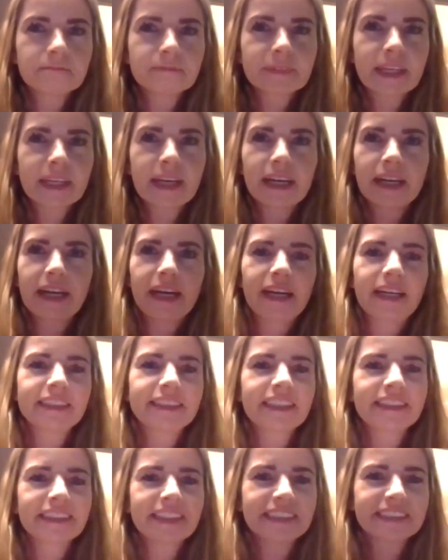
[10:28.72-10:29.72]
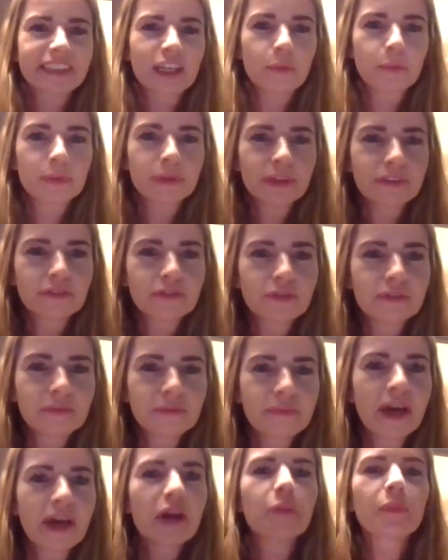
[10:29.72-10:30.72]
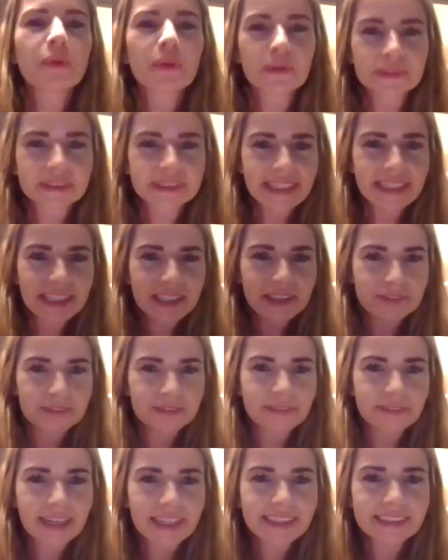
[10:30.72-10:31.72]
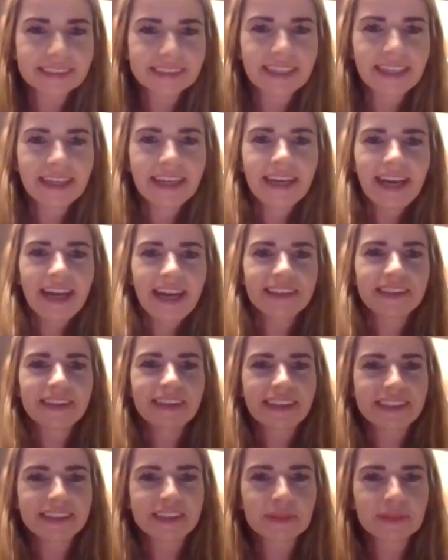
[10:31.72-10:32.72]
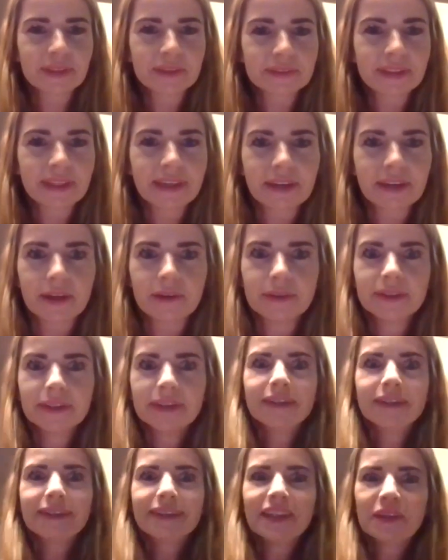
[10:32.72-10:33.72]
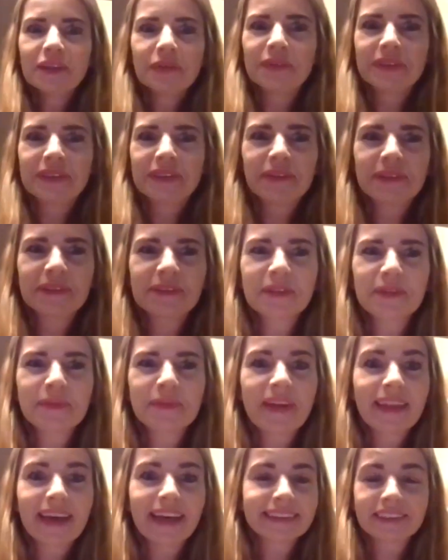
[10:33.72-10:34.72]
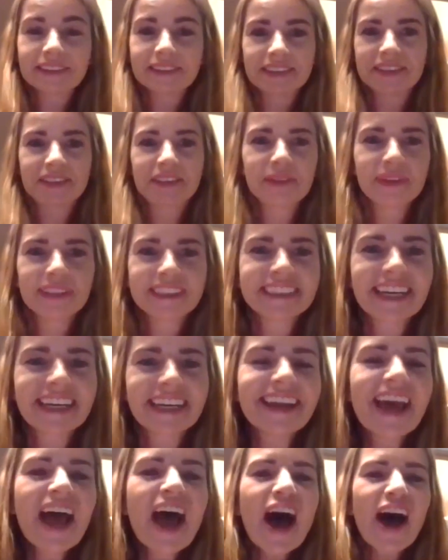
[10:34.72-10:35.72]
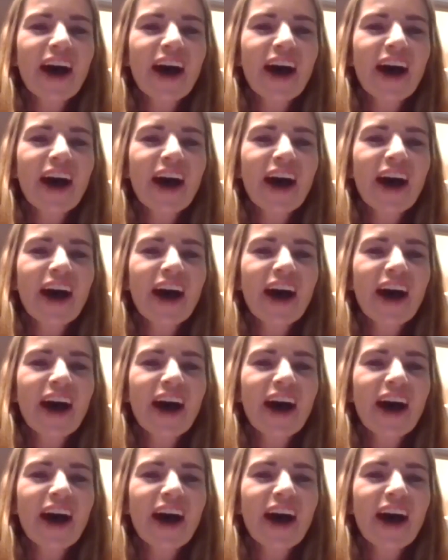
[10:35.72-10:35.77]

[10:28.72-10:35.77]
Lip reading: I take the example of menopause leave, right? And sometimes they'll go, oh, we don't want to talk about that, so just do it, Jayde.